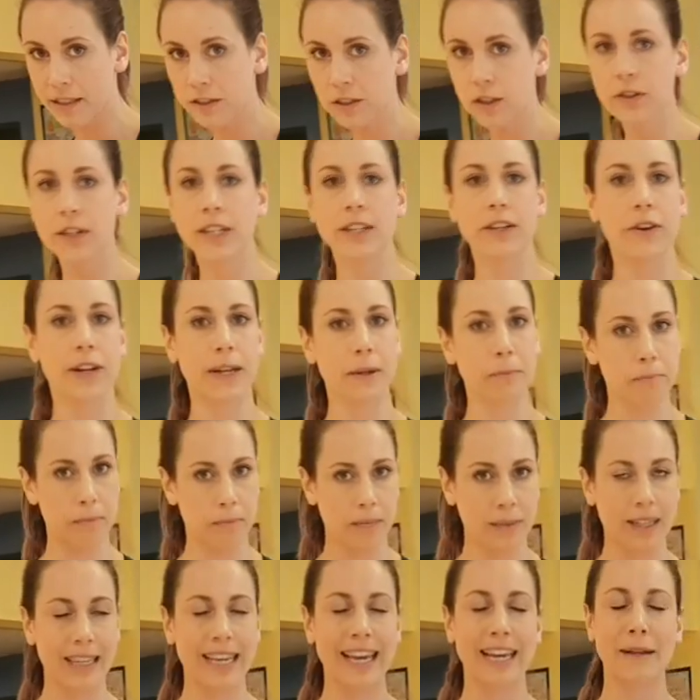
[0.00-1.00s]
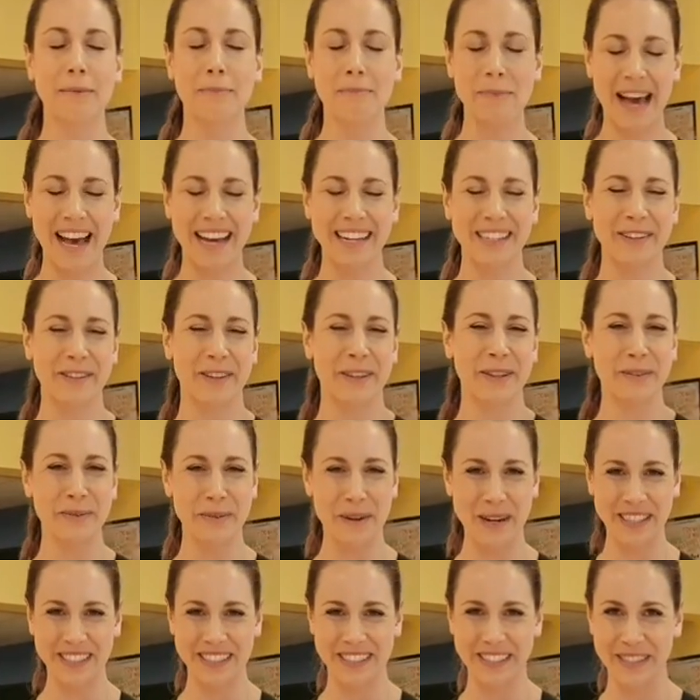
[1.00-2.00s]
one, you can get a mat if
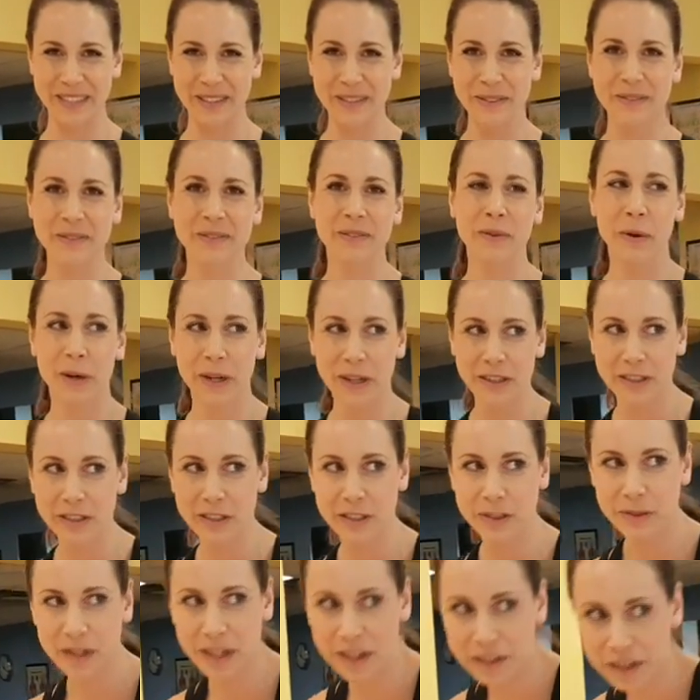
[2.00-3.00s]
you want to, or you can just